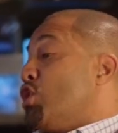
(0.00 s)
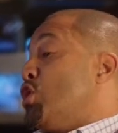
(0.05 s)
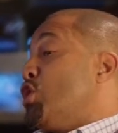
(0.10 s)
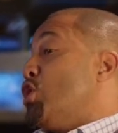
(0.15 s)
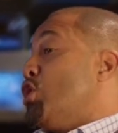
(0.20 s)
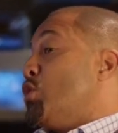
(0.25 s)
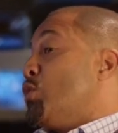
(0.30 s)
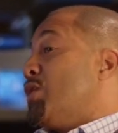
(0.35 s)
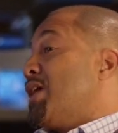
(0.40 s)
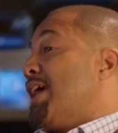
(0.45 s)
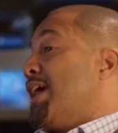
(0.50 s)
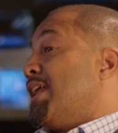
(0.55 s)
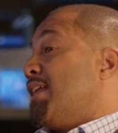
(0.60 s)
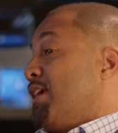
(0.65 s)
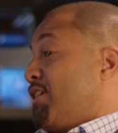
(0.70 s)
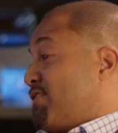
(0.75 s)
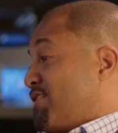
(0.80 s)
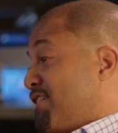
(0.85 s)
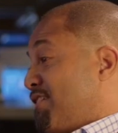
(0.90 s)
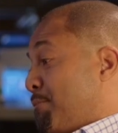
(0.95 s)
you can,
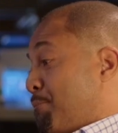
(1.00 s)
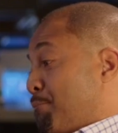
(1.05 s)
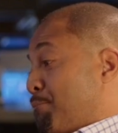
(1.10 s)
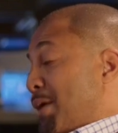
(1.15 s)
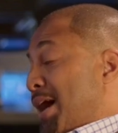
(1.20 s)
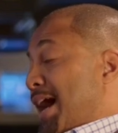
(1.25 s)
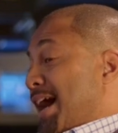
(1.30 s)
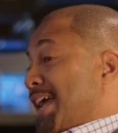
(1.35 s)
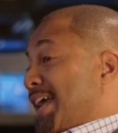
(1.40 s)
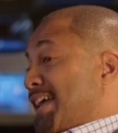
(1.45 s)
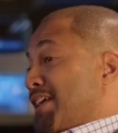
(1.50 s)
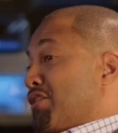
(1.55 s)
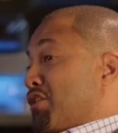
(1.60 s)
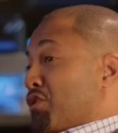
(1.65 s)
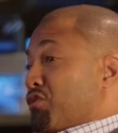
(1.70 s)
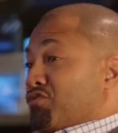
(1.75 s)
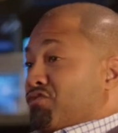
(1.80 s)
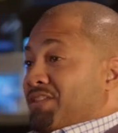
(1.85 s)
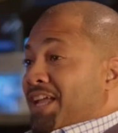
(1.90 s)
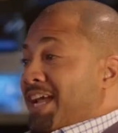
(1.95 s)
instead of buying
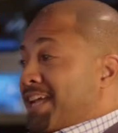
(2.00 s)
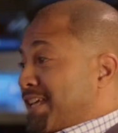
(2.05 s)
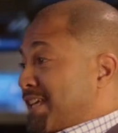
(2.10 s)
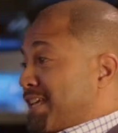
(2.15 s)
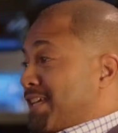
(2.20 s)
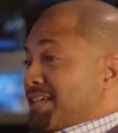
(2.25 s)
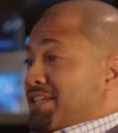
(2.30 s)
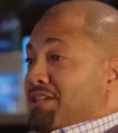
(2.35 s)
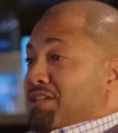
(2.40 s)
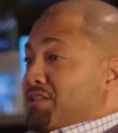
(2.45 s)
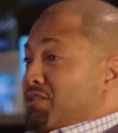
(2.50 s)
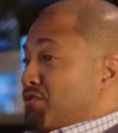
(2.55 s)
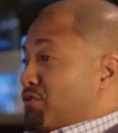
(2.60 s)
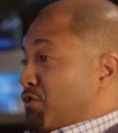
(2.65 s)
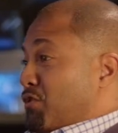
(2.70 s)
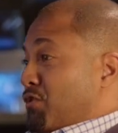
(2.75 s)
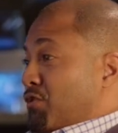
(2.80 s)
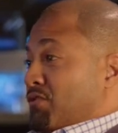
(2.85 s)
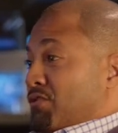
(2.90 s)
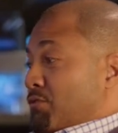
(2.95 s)
those Nikes
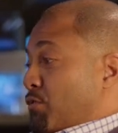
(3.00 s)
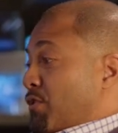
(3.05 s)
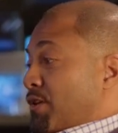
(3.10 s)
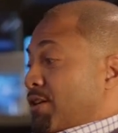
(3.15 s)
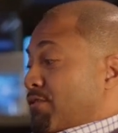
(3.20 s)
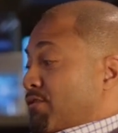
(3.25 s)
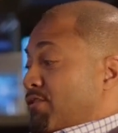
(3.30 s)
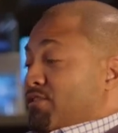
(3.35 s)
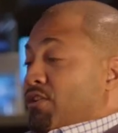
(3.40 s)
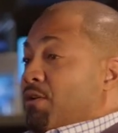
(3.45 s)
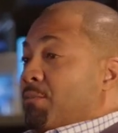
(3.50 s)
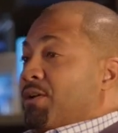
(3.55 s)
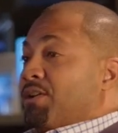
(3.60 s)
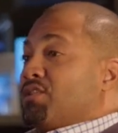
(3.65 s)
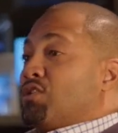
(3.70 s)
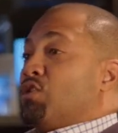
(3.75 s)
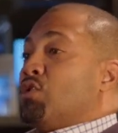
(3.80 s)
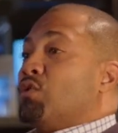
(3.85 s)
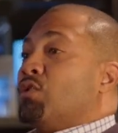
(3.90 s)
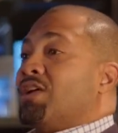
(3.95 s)
or whatever,
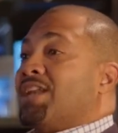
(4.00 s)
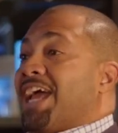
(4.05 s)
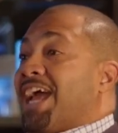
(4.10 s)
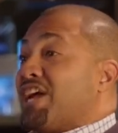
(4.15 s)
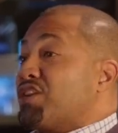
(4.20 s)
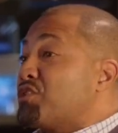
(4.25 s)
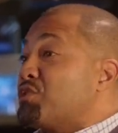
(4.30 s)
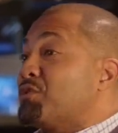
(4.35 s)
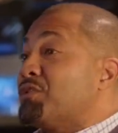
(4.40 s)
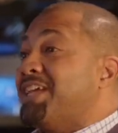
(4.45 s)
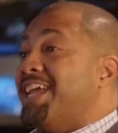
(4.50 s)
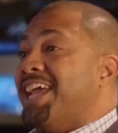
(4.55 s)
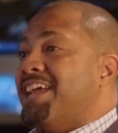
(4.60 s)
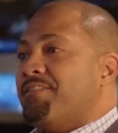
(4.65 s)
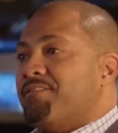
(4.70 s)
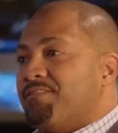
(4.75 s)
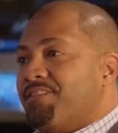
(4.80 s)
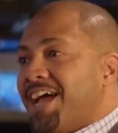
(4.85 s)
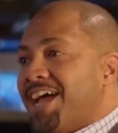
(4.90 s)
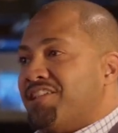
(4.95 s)
Starbucks, you can actually
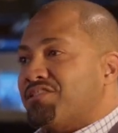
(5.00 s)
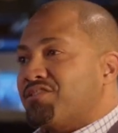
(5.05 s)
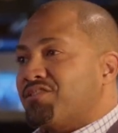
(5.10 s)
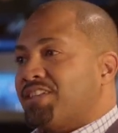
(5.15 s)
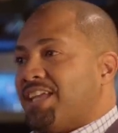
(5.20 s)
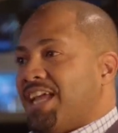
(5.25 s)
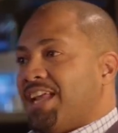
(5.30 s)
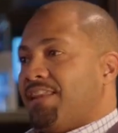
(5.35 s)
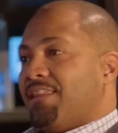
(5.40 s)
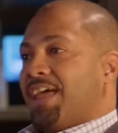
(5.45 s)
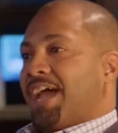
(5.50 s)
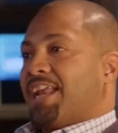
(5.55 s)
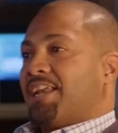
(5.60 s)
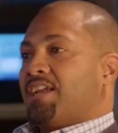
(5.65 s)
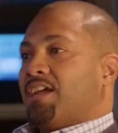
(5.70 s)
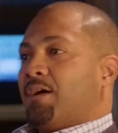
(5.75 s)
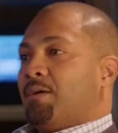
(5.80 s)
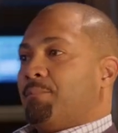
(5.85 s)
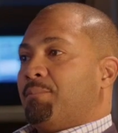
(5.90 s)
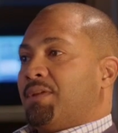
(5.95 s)
invest in that
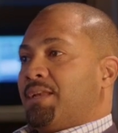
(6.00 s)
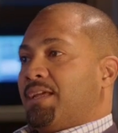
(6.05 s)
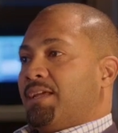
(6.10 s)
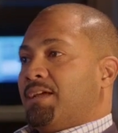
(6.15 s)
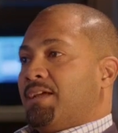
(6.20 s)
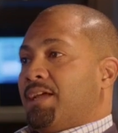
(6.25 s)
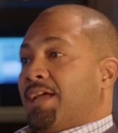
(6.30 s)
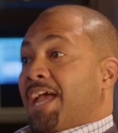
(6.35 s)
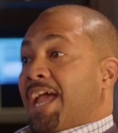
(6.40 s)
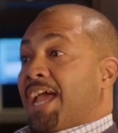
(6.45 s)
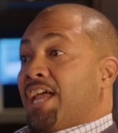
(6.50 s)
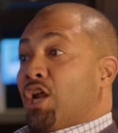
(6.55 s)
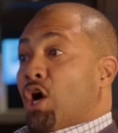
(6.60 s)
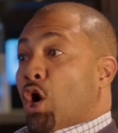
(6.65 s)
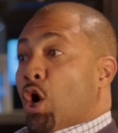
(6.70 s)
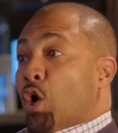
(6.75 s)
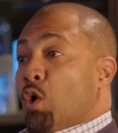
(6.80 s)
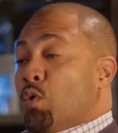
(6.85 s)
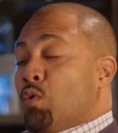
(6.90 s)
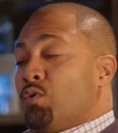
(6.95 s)
company and
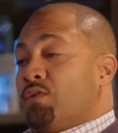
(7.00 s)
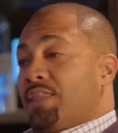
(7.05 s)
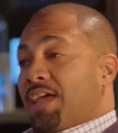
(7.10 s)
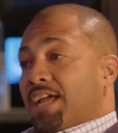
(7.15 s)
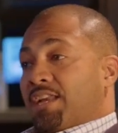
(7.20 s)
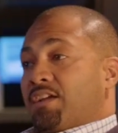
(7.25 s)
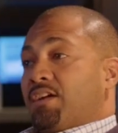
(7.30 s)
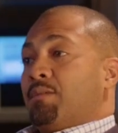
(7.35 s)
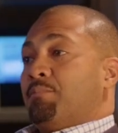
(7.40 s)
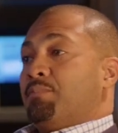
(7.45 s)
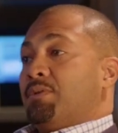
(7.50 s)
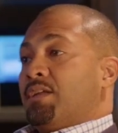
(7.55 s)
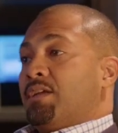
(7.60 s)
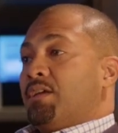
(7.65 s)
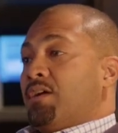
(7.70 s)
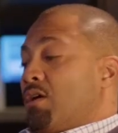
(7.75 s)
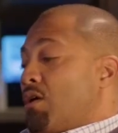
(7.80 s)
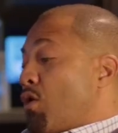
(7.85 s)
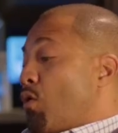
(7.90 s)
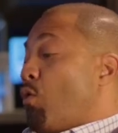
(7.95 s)
own that company.
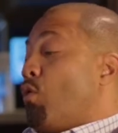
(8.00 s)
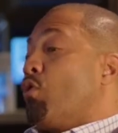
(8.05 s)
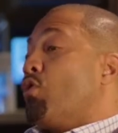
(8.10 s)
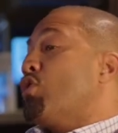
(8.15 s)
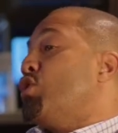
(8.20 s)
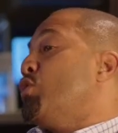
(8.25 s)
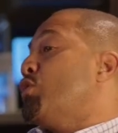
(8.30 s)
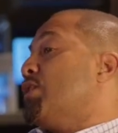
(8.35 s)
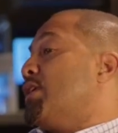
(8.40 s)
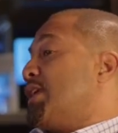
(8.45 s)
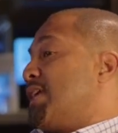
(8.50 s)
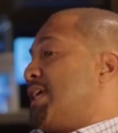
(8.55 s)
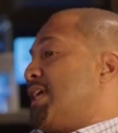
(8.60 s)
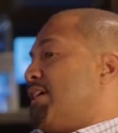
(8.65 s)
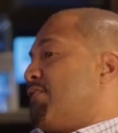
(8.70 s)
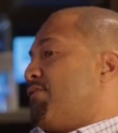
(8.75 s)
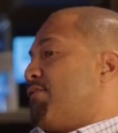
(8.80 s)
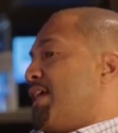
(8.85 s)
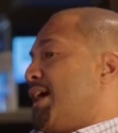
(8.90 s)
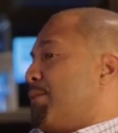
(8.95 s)
Or you can
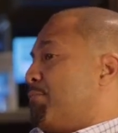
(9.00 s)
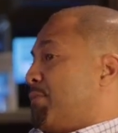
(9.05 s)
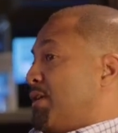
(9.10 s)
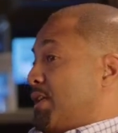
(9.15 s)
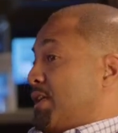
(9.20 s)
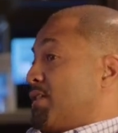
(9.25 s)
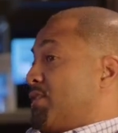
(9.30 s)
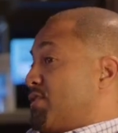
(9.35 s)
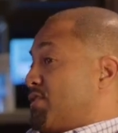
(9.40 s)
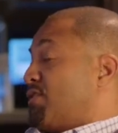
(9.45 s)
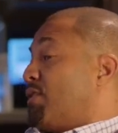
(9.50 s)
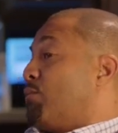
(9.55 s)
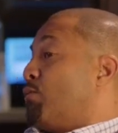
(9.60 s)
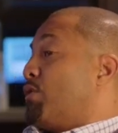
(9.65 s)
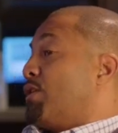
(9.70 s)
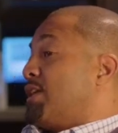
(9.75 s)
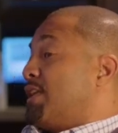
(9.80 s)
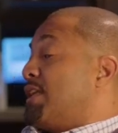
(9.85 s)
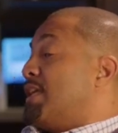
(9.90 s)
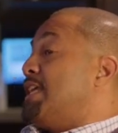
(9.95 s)
give that money to
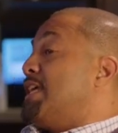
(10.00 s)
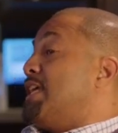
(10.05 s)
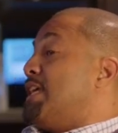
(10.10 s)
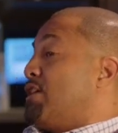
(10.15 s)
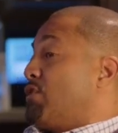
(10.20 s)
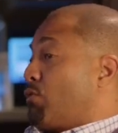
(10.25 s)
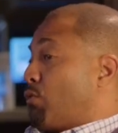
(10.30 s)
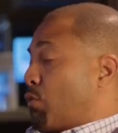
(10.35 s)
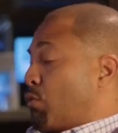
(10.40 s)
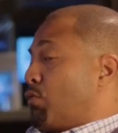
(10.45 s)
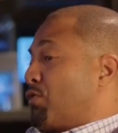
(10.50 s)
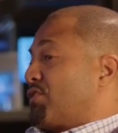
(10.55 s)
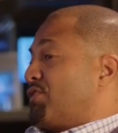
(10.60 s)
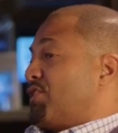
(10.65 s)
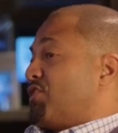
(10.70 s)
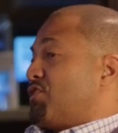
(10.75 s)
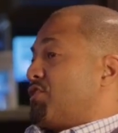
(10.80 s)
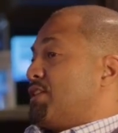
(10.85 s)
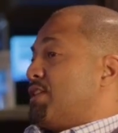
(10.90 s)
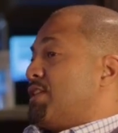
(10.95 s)
someone in need or
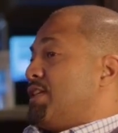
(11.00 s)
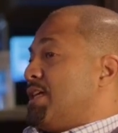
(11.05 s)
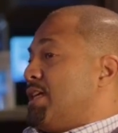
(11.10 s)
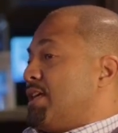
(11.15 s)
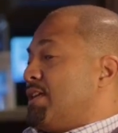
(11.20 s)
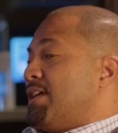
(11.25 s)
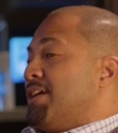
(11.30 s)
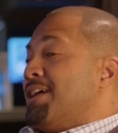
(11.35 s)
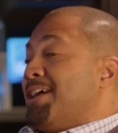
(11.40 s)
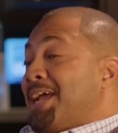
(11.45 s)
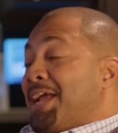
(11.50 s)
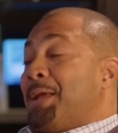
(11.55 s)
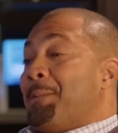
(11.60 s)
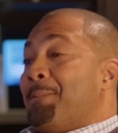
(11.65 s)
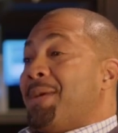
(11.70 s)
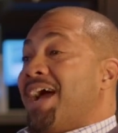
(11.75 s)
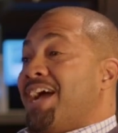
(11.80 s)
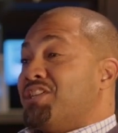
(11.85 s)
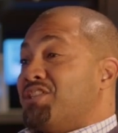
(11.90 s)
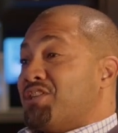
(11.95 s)
organization in need.
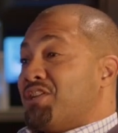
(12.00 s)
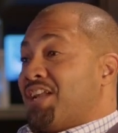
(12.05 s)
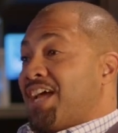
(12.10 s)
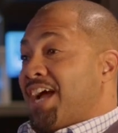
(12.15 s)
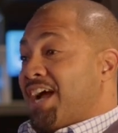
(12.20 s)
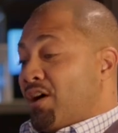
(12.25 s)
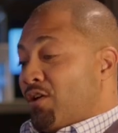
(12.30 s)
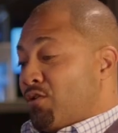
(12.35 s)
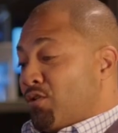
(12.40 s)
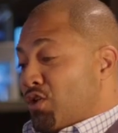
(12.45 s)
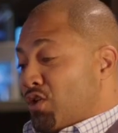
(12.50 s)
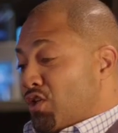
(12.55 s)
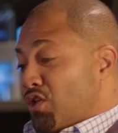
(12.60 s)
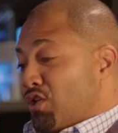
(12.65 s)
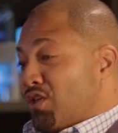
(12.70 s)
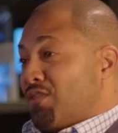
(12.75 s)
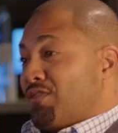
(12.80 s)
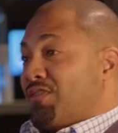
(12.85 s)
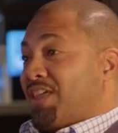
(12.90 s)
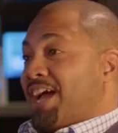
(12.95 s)
Imagine now
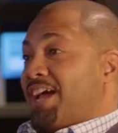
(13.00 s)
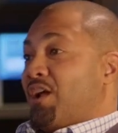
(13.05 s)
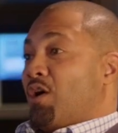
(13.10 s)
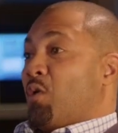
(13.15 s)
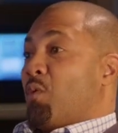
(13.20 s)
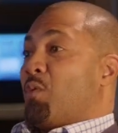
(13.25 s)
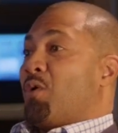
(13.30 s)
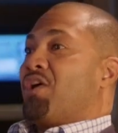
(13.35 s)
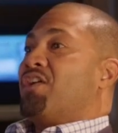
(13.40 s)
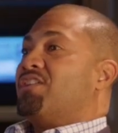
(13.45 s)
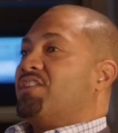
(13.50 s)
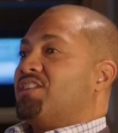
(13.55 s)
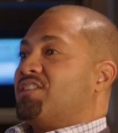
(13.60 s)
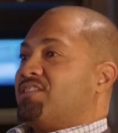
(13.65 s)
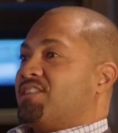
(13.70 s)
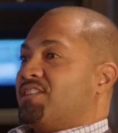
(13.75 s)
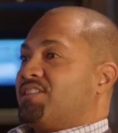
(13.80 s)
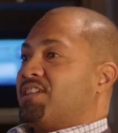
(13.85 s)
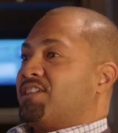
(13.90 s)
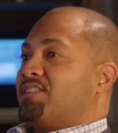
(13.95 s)
that
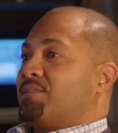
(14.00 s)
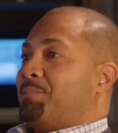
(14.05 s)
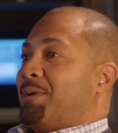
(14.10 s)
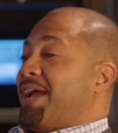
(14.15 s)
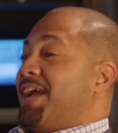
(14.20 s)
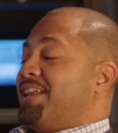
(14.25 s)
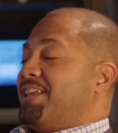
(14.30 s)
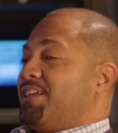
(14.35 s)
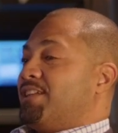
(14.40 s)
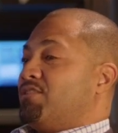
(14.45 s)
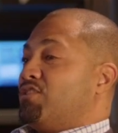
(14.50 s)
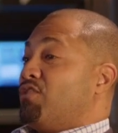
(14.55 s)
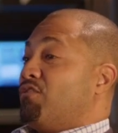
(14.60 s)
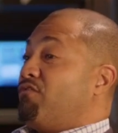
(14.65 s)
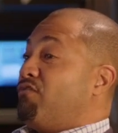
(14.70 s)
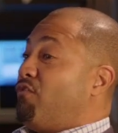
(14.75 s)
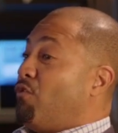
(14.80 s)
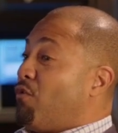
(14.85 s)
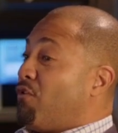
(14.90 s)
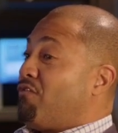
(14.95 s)
awareness has expanded to
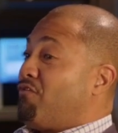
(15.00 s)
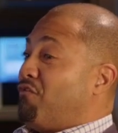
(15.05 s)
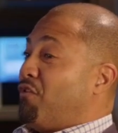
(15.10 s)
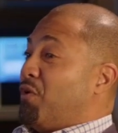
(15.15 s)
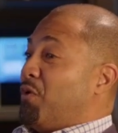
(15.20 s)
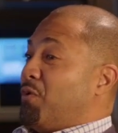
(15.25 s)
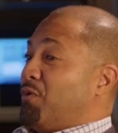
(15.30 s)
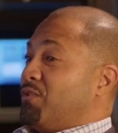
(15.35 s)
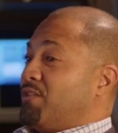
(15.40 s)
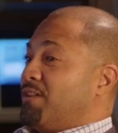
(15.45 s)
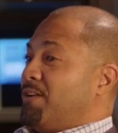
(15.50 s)
fourfold